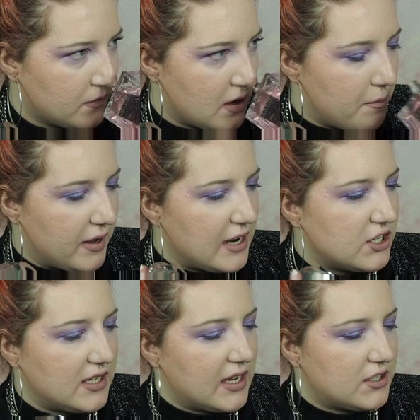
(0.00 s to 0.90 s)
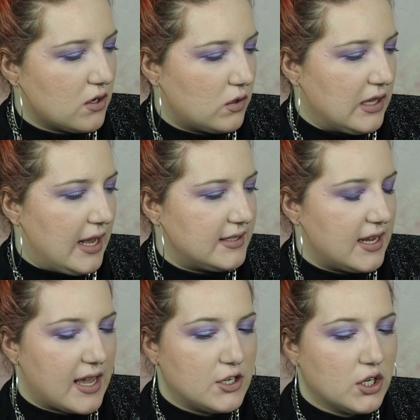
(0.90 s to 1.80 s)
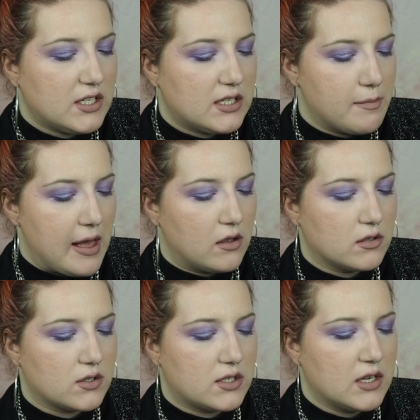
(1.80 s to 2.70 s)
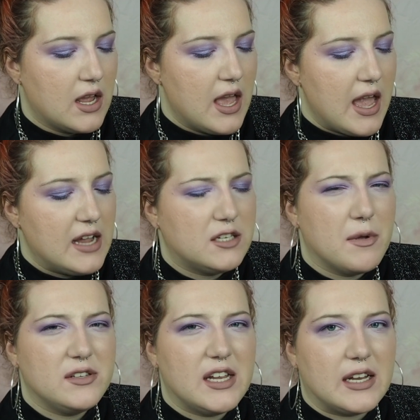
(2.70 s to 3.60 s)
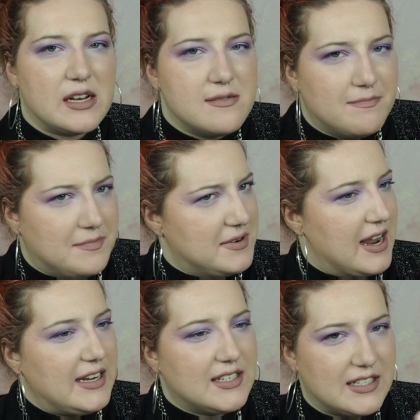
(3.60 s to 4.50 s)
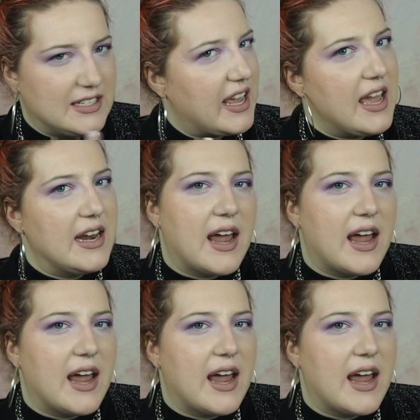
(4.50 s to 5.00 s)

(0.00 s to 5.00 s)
But I just think it's so classic. It just smells, it smells like nice skin.